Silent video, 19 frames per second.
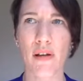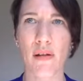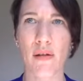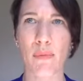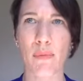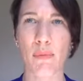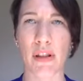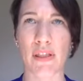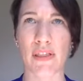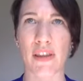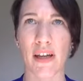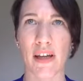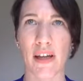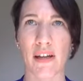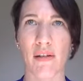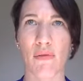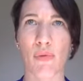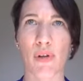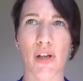but
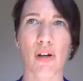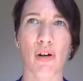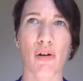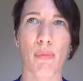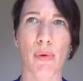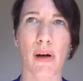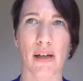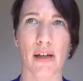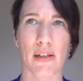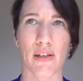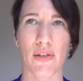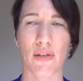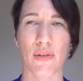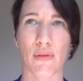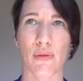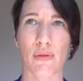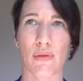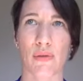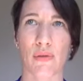then we go back
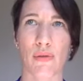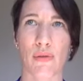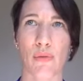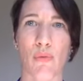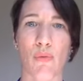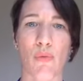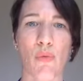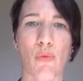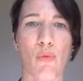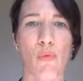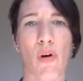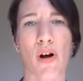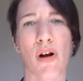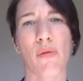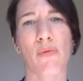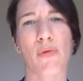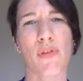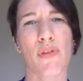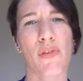to, why
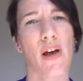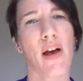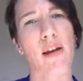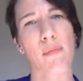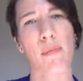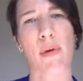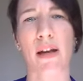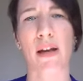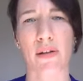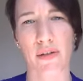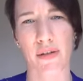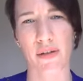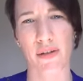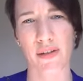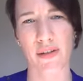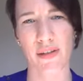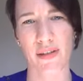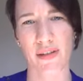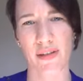would that
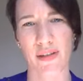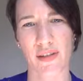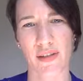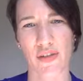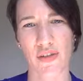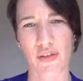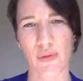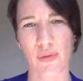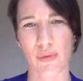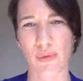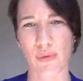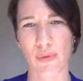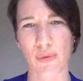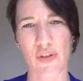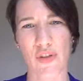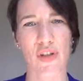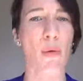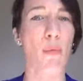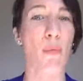matter to
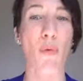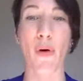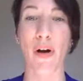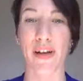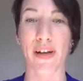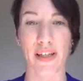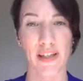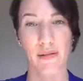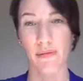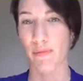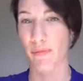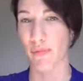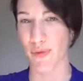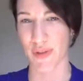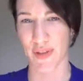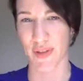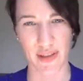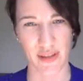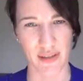someone in
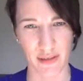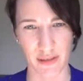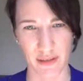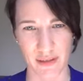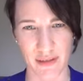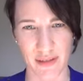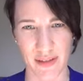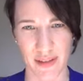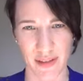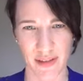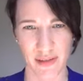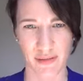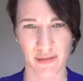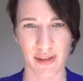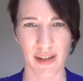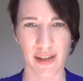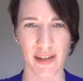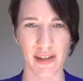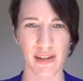Brazil,
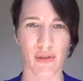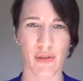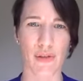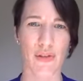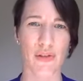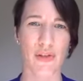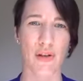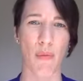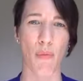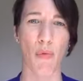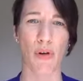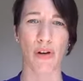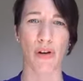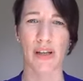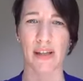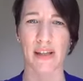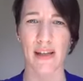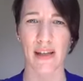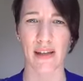right, or someone
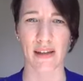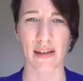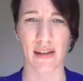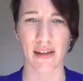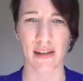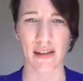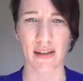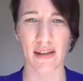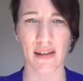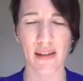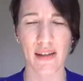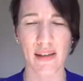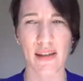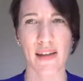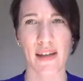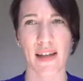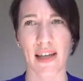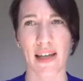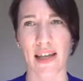in Kenya?
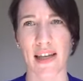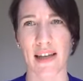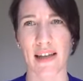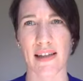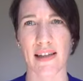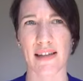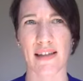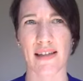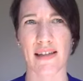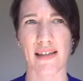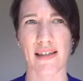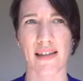And